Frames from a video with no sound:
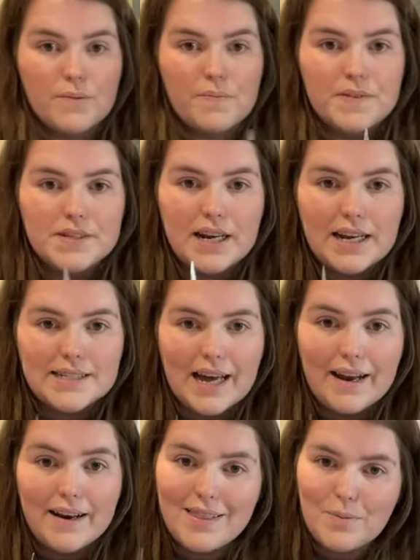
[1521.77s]
So let's get
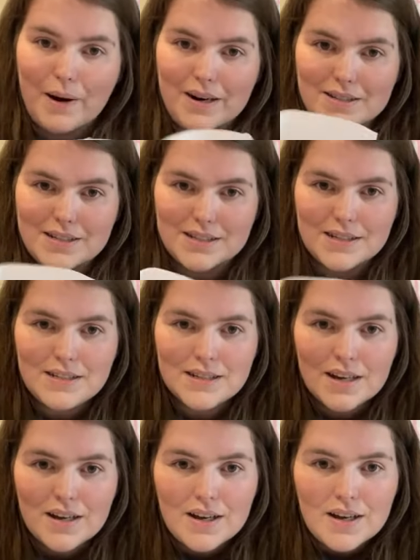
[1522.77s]
another pair of scissors,
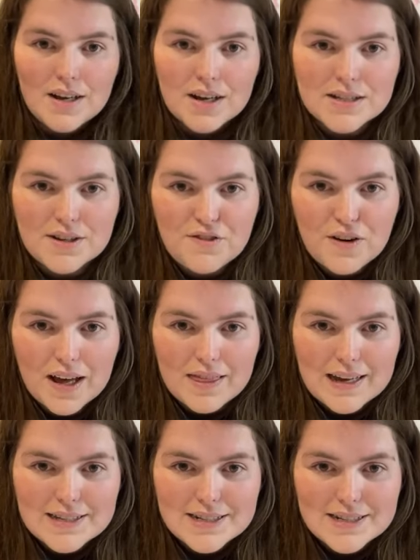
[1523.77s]
because I feel like
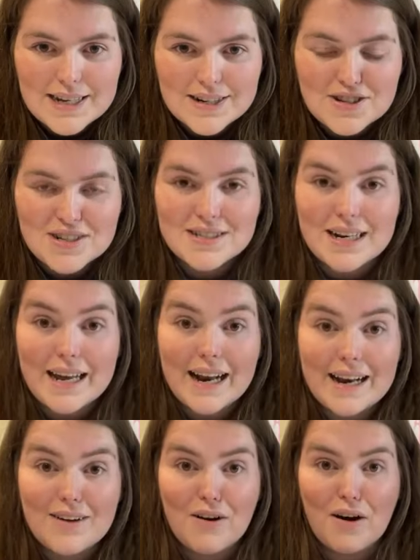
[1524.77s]
that's an essential, isn't it, in any
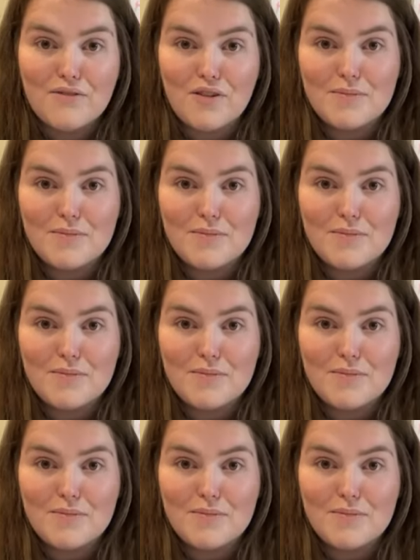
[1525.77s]
craft room?